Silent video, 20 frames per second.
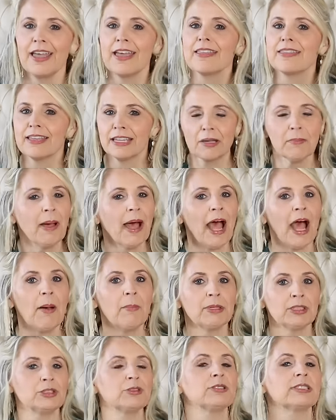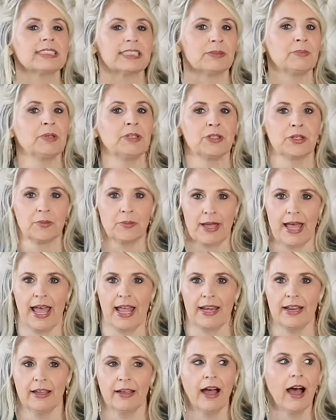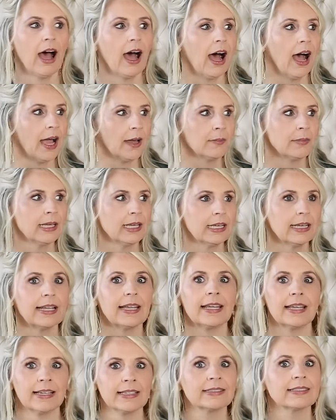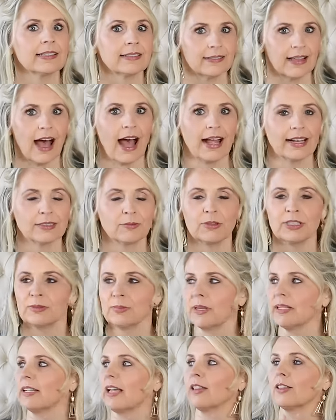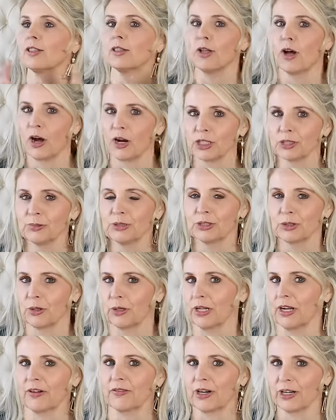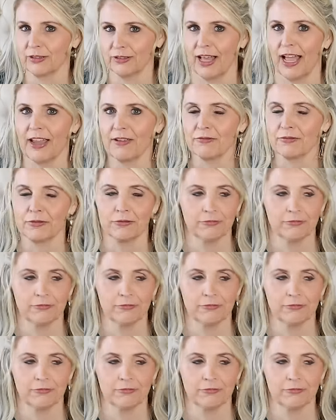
Think about how much you sleep in your bed. I mean, it's a lot. We spend a large majority of our life